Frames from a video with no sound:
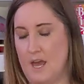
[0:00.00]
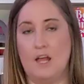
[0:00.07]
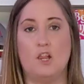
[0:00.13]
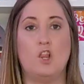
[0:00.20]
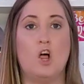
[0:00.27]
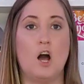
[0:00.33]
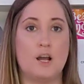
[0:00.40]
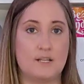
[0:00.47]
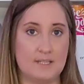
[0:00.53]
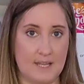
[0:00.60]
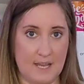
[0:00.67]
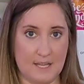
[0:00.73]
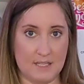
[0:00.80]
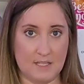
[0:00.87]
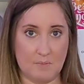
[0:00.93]
it
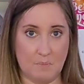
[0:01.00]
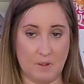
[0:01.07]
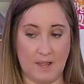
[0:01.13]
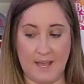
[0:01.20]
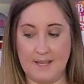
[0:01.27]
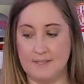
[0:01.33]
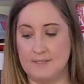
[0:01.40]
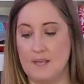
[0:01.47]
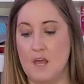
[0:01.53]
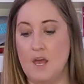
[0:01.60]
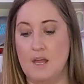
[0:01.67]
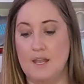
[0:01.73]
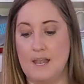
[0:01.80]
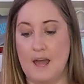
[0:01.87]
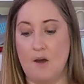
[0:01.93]
locks into place.
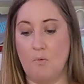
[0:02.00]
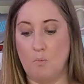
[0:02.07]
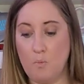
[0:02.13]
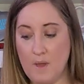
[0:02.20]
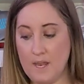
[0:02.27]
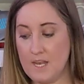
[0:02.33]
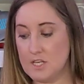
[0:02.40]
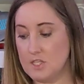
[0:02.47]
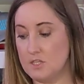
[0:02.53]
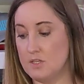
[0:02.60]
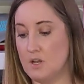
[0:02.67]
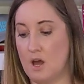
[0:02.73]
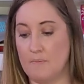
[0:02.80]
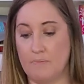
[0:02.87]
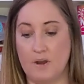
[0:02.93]
Now, when it's
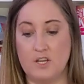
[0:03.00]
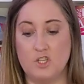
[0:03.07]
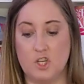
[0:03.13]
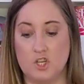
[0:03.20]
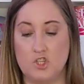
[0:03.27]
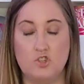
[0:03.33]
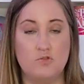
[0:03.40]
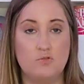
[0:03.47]
in operation,